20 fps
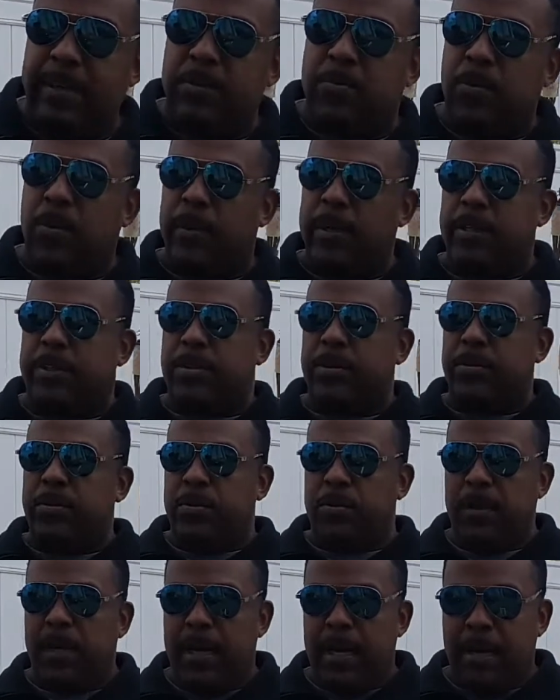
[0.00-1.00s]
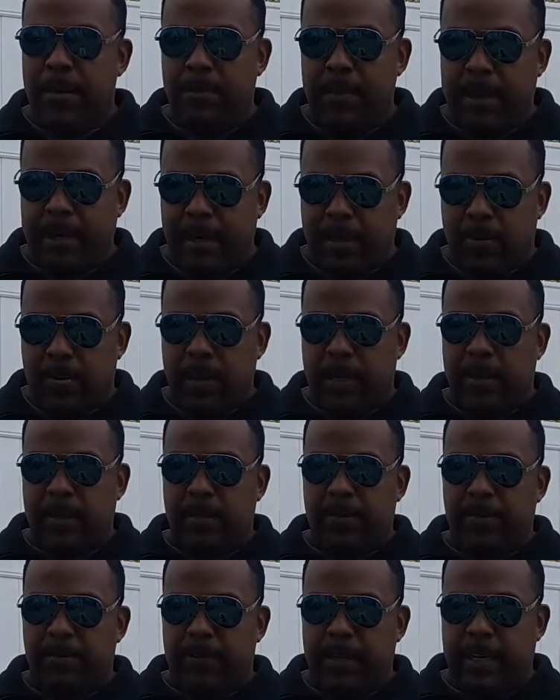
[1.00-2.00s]
just wanted to make a quick
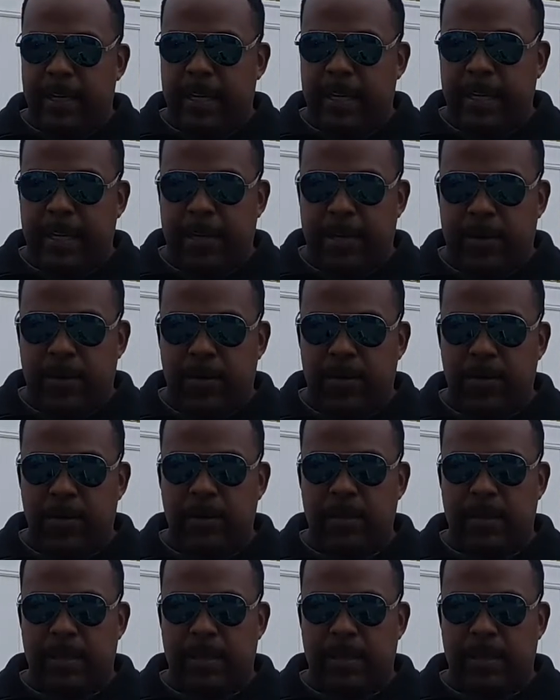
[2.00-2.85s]
little video